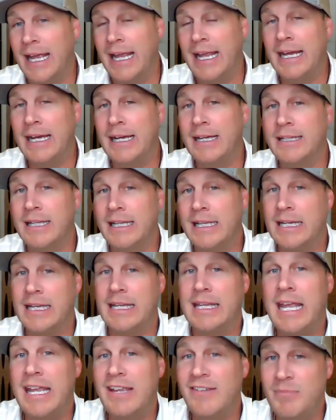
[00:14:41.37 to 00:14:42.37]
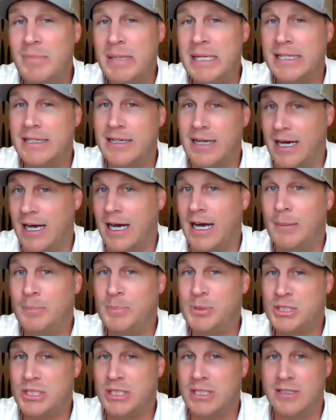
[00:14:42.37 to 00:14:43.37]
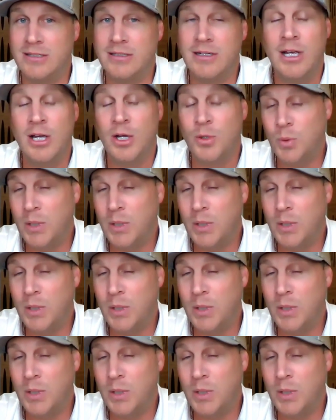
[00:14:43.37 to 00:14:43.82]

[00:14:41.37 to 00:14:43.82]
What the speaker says: and it gave me an option,